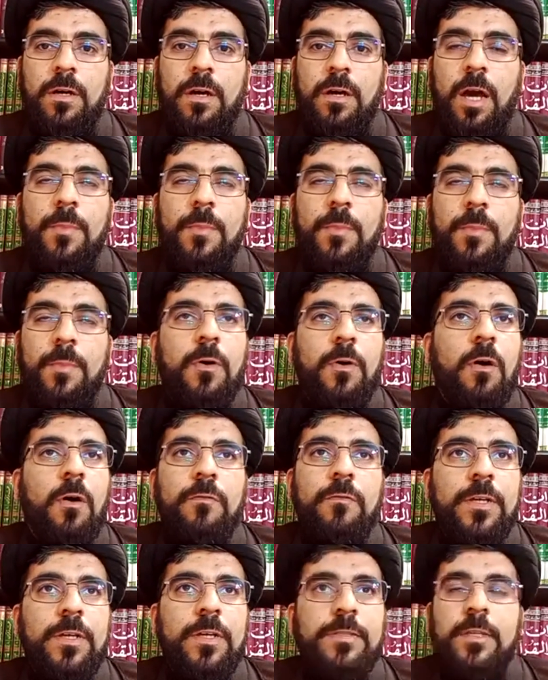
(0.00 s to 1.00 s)
I'm
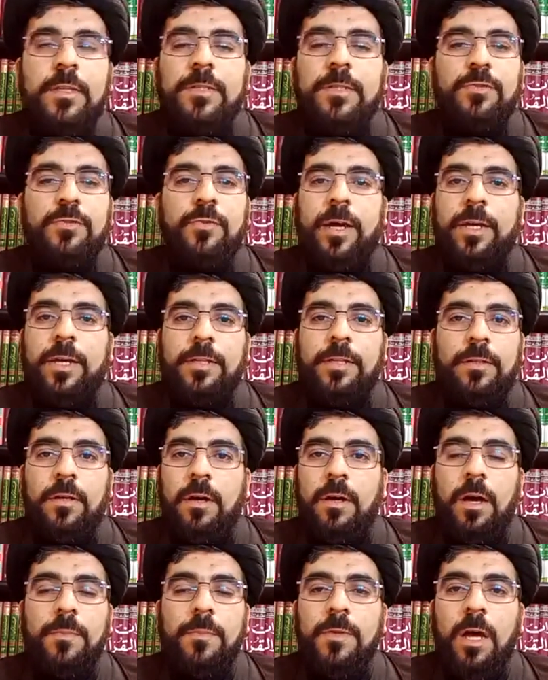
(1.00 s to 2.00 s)
always distracted.
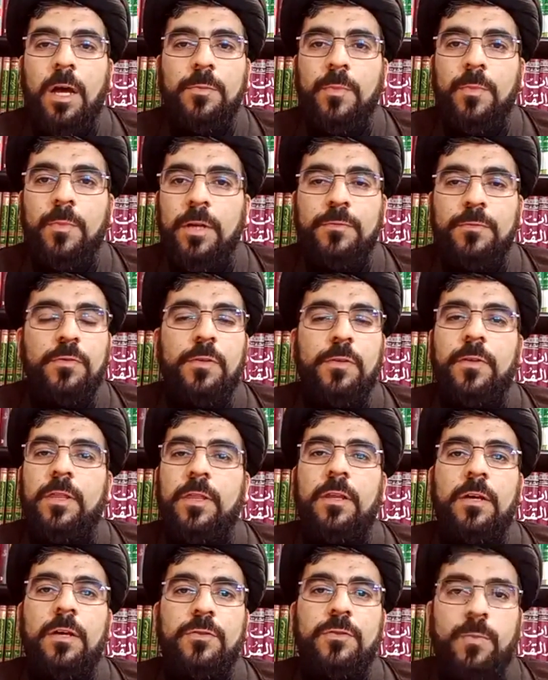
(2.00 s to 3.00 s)
I'm not mindful of
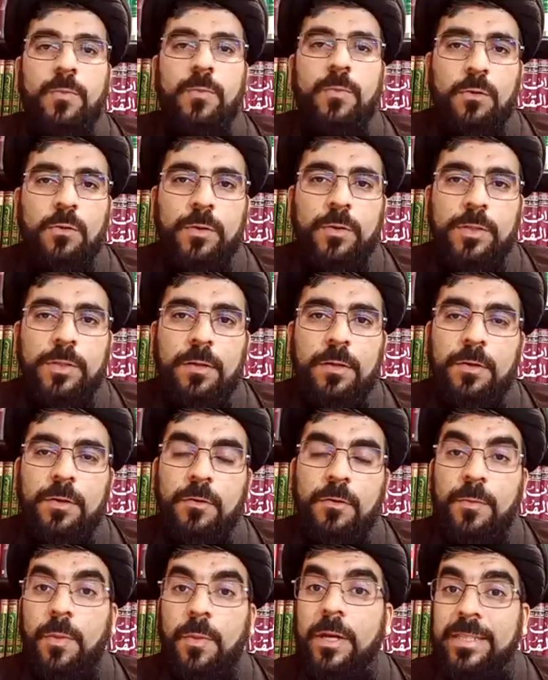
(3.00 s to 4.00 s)
Allah subhanahu wa ta'ala
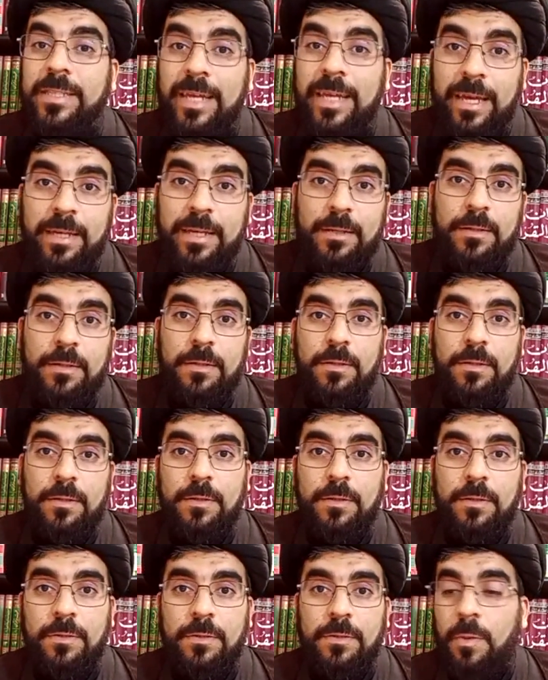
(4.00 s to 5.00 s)
during my day.
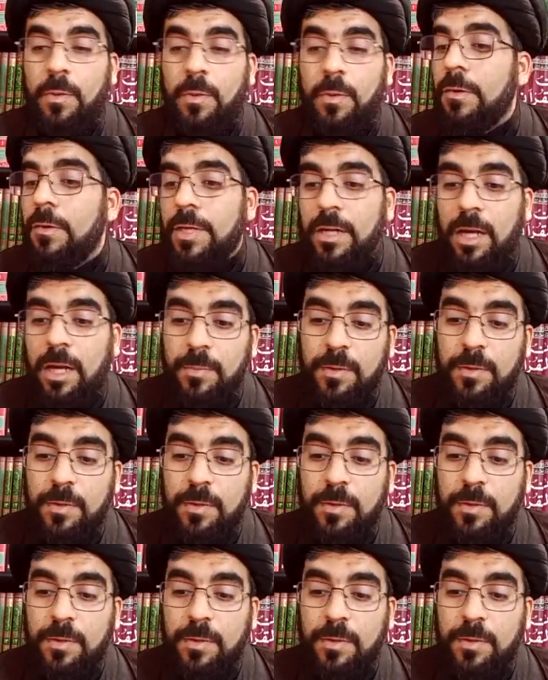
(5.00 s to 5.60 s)
So how can I be